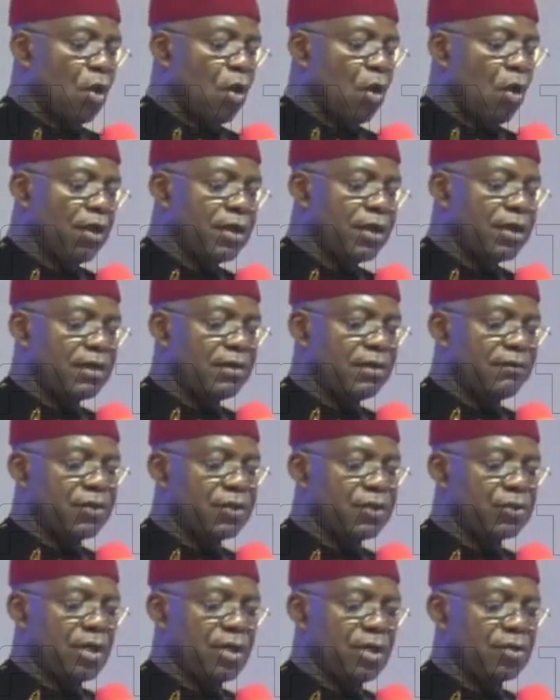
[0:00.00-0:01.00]
on
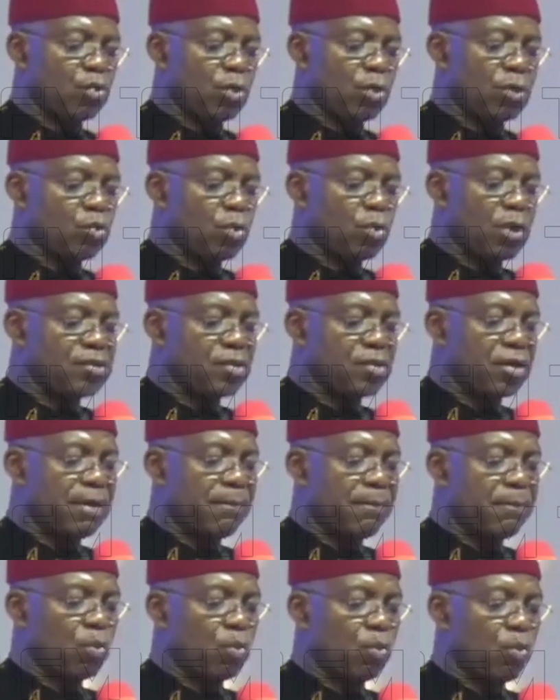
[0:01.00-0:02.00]
individuals with
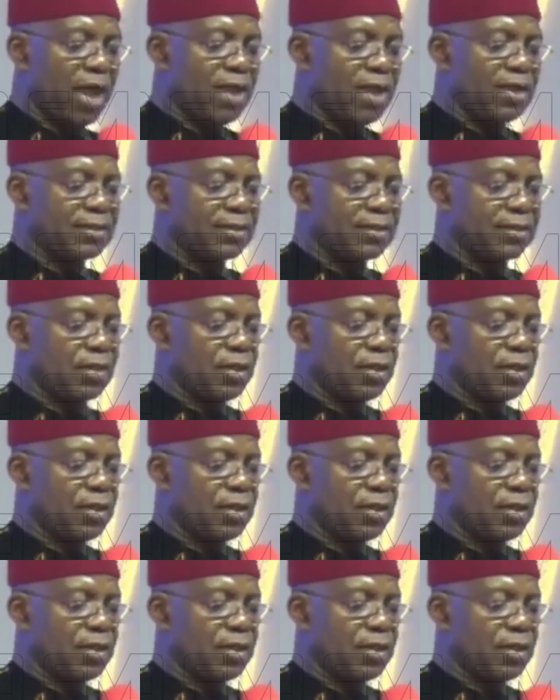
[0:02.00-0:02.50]
questionable wealth,